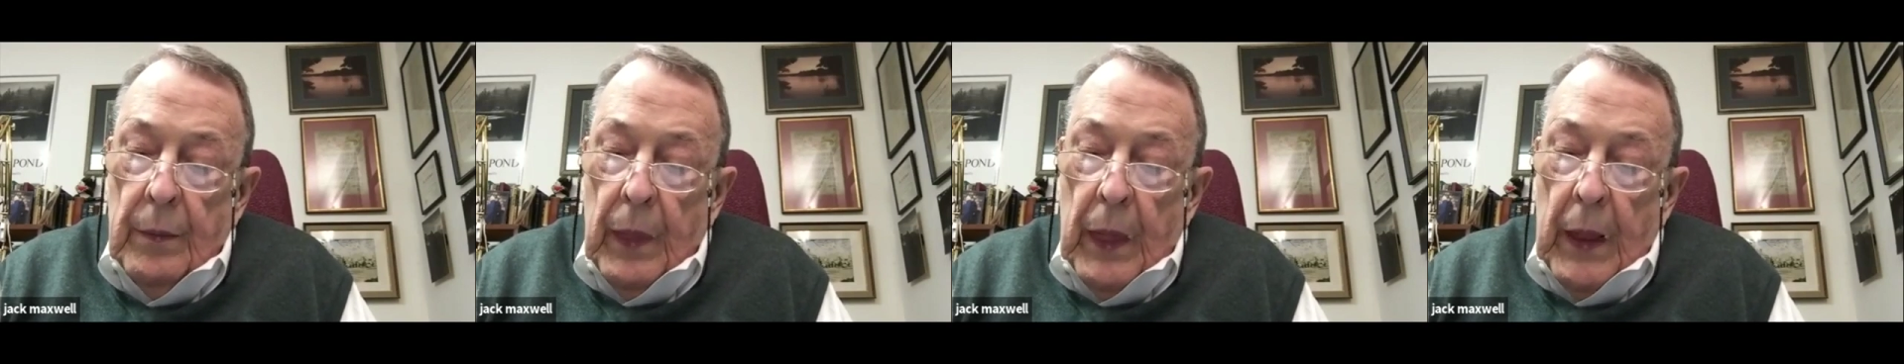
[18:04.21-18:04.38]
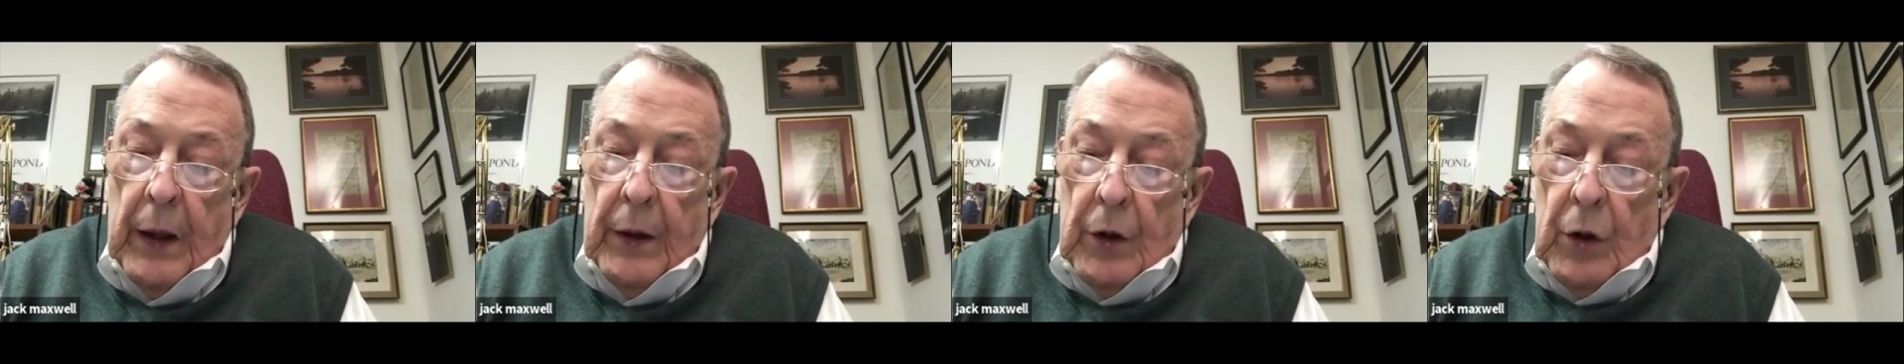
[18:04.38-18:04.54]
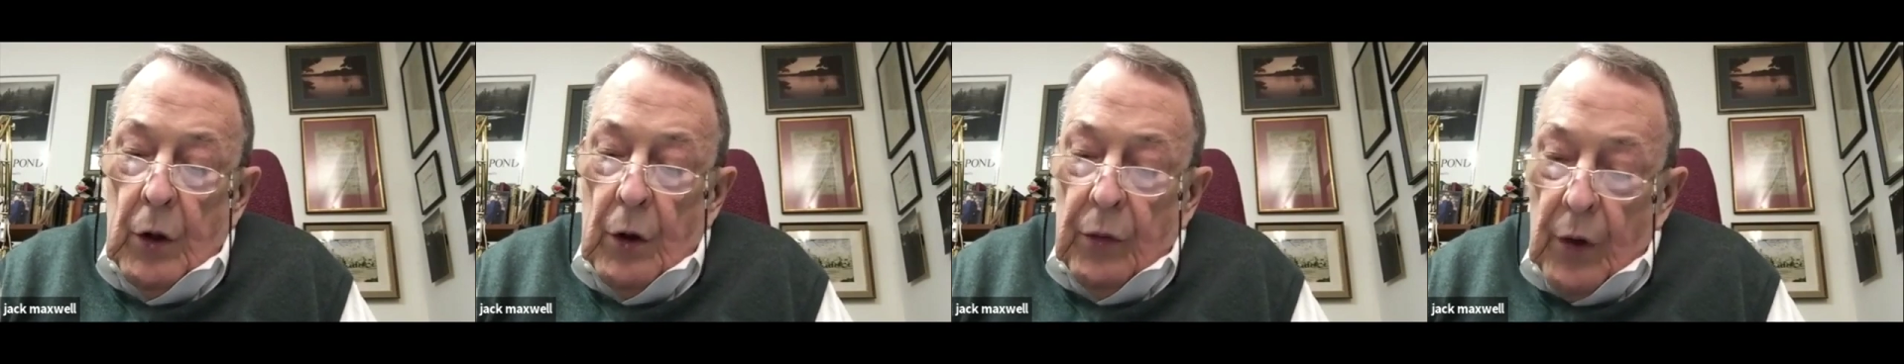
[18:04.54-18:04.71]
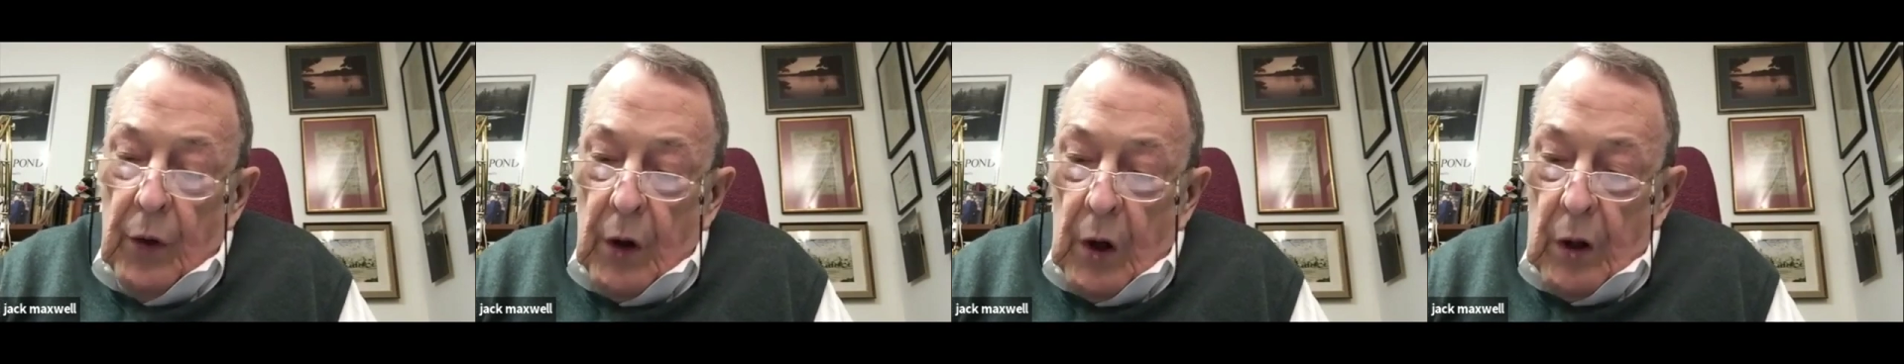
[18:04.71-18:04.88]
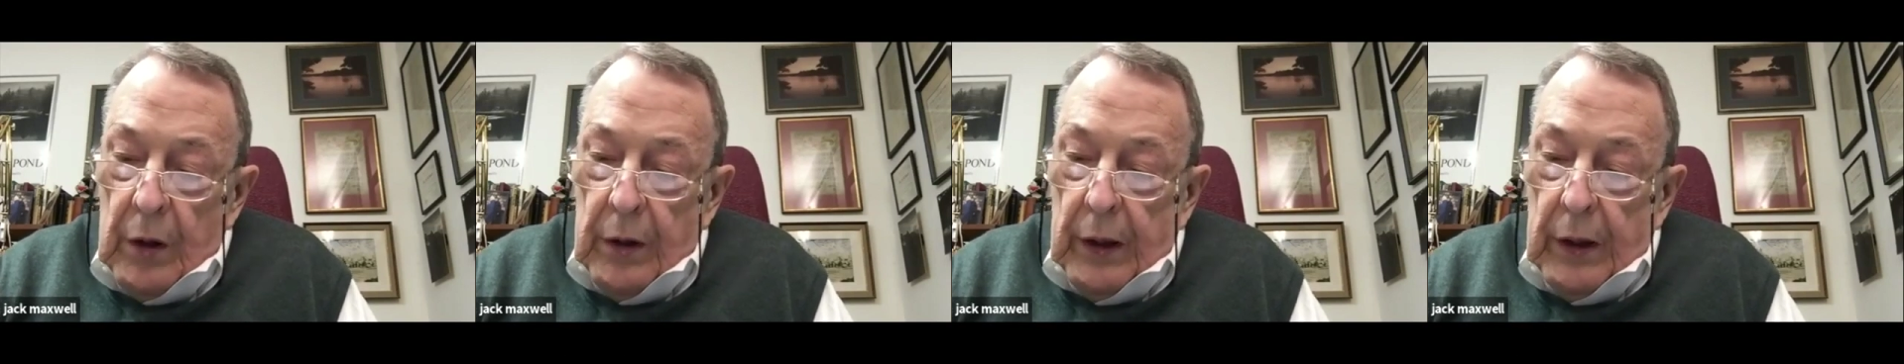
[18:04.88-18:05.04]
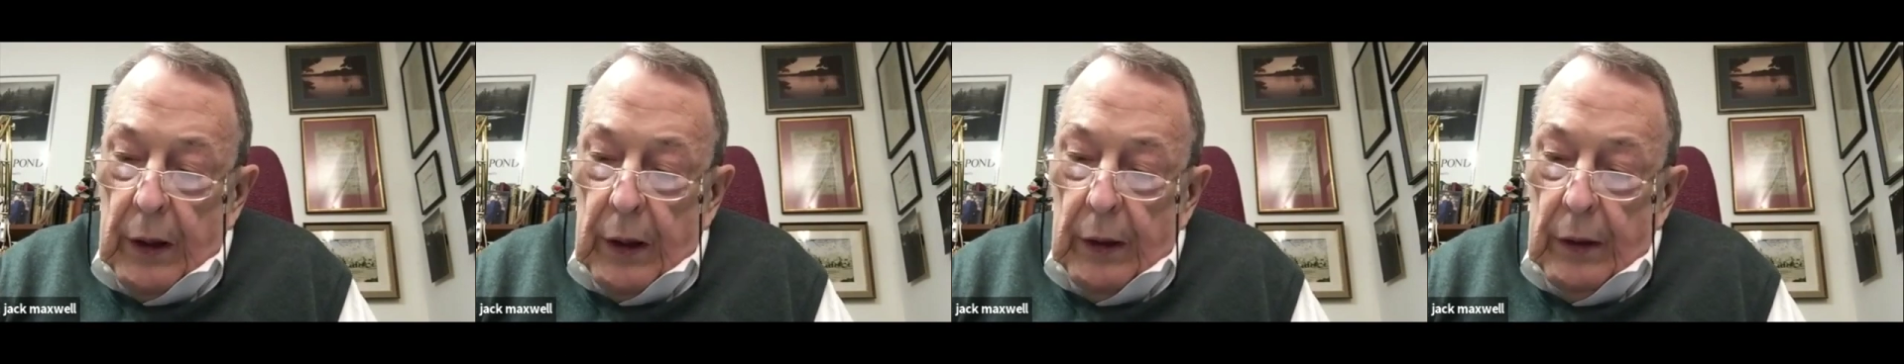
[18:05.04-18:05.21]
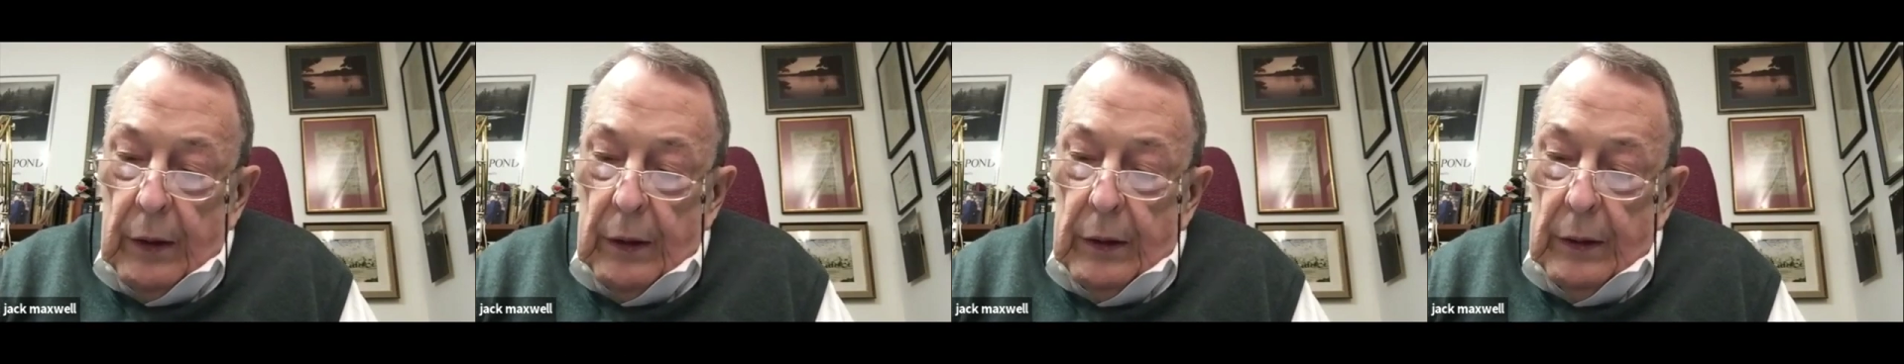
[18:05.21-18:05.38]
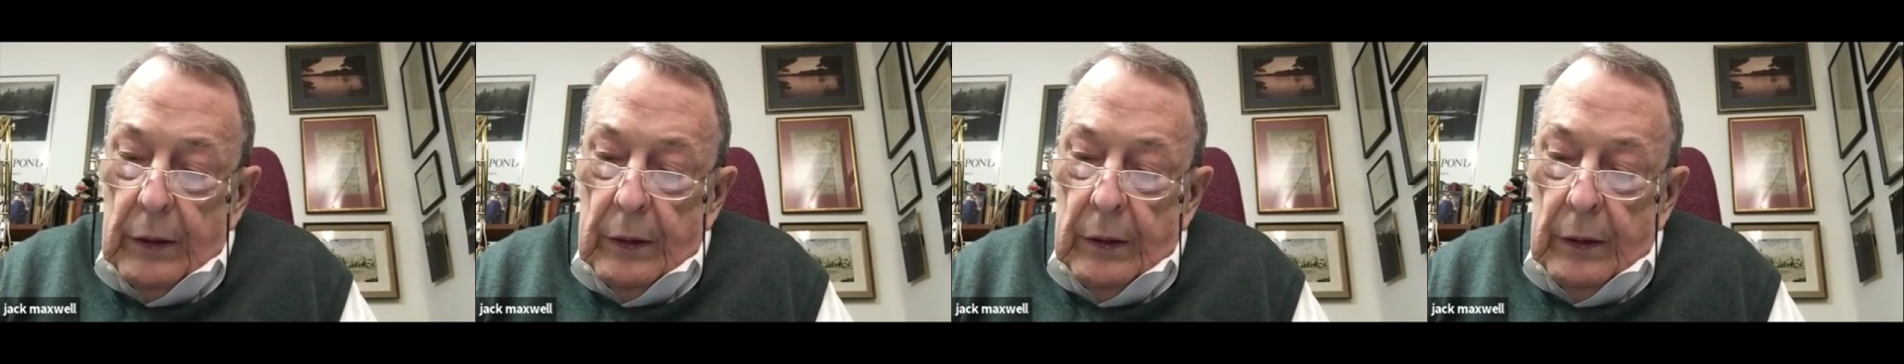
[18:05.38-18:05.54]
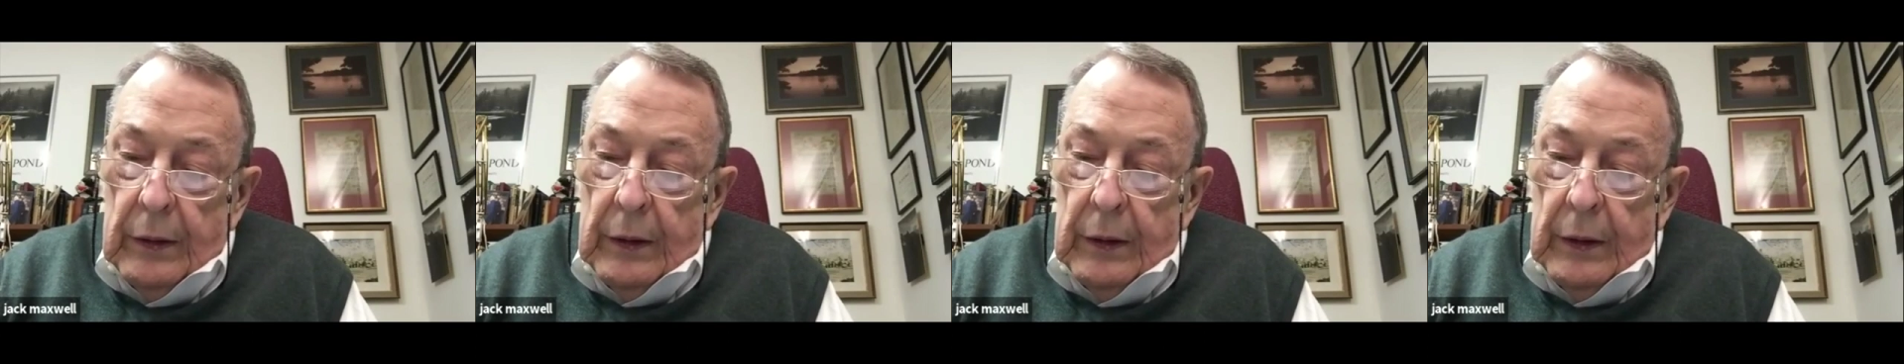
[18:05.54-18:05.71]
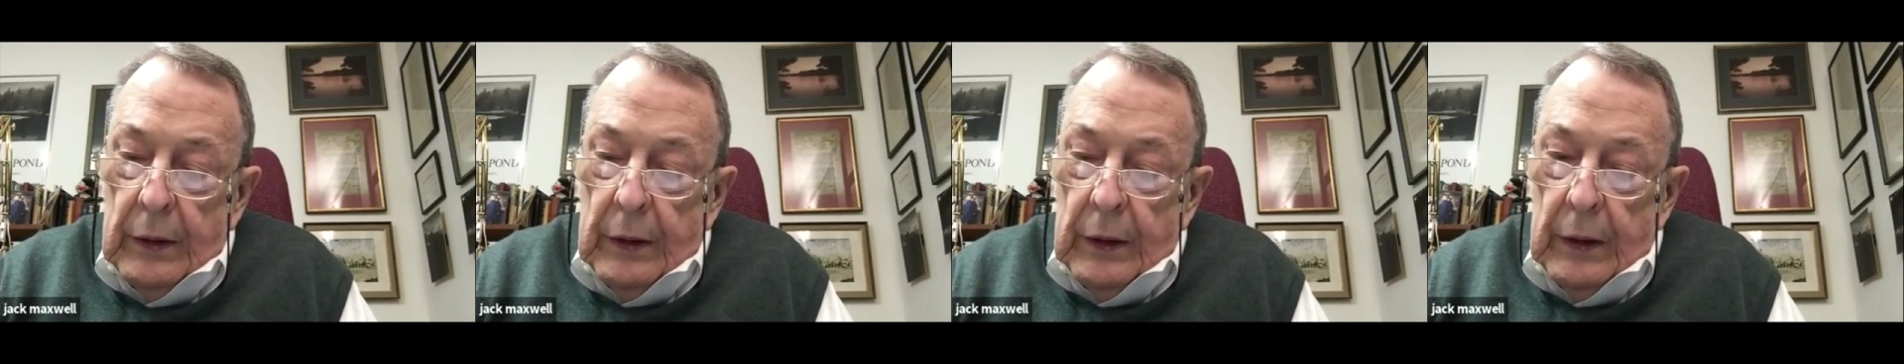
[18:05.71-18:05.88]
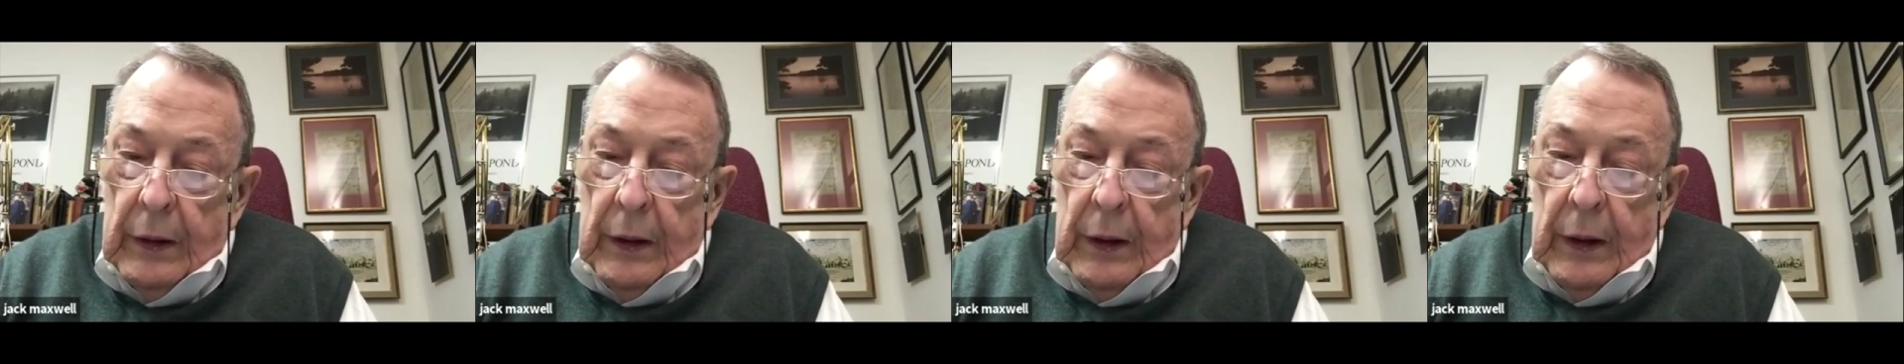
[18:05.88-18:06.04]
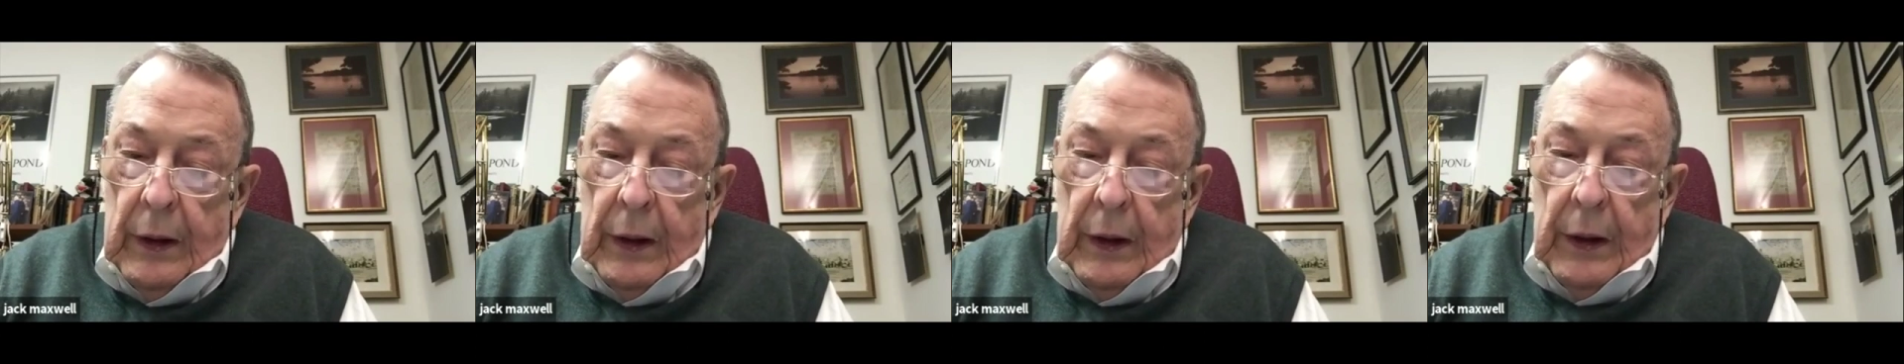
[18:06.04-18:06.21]
You've earned it.
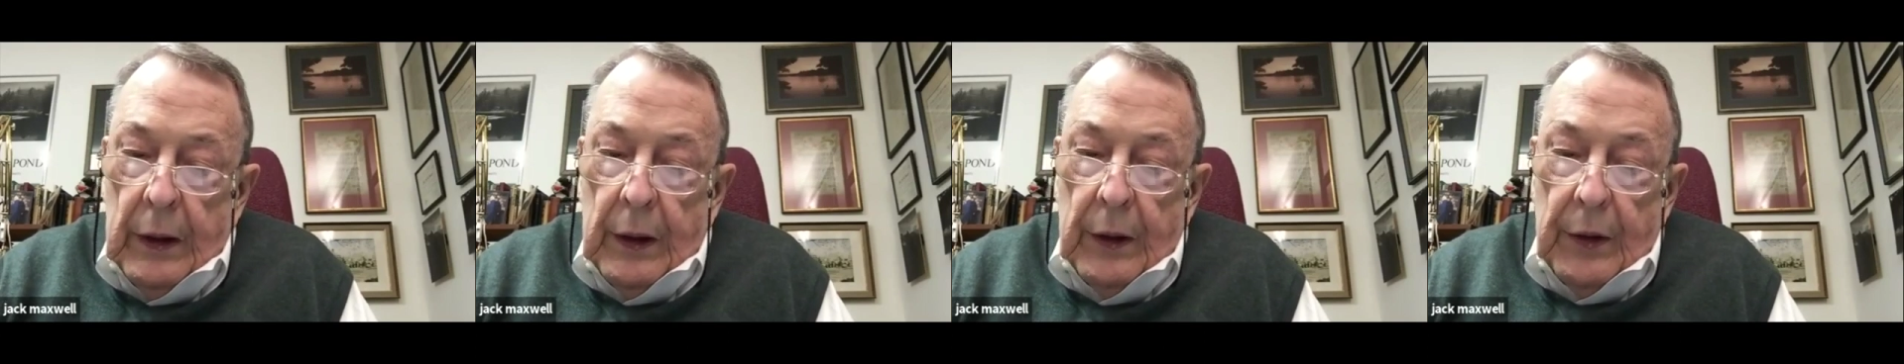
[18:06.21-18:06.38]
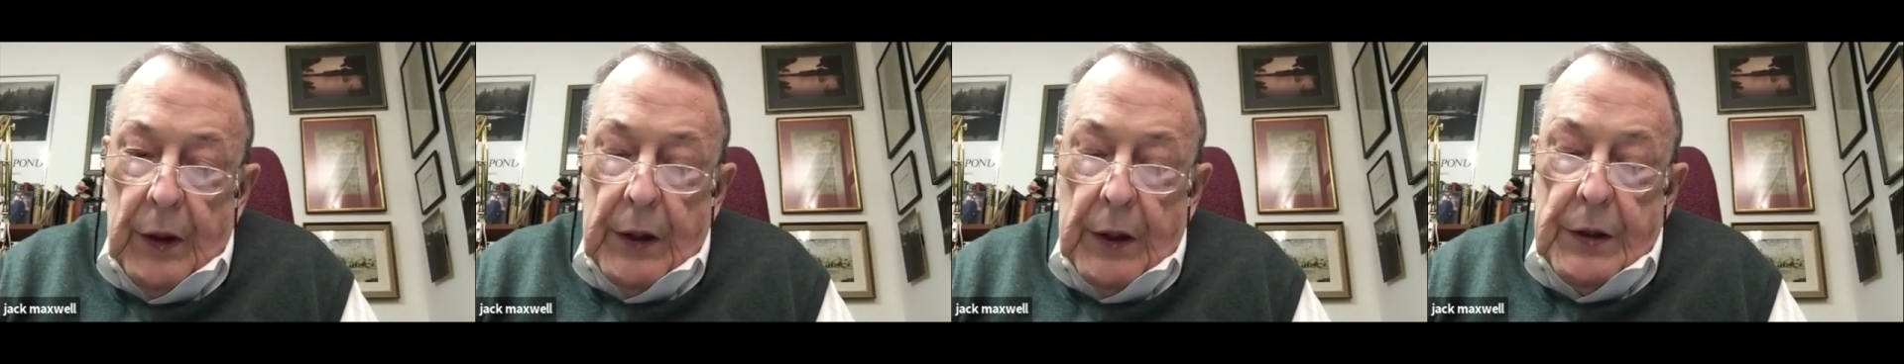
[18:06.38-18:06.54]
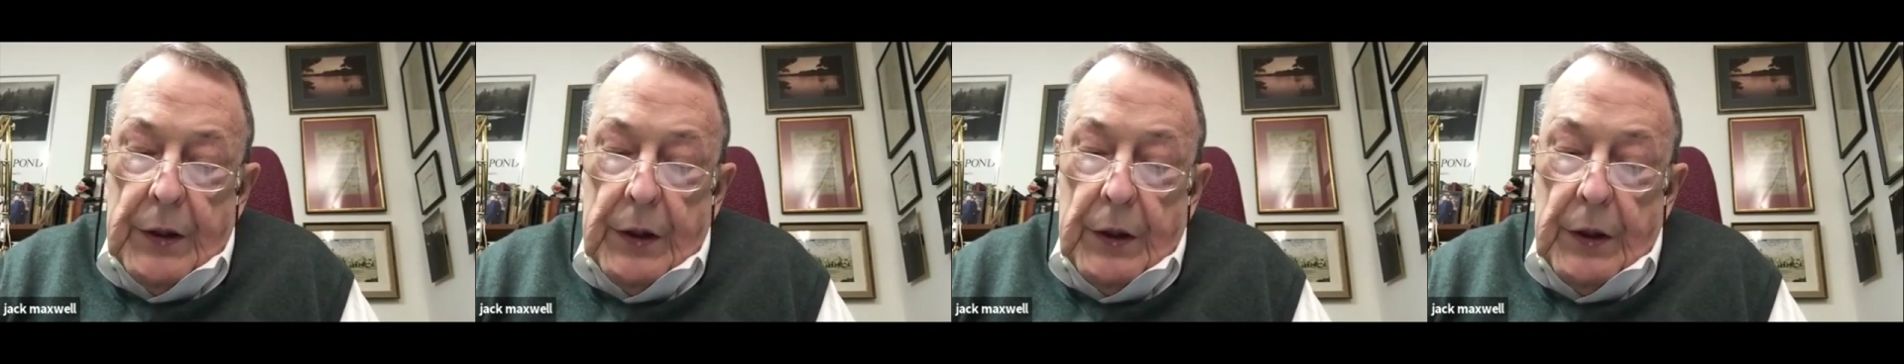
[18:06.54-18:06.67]
This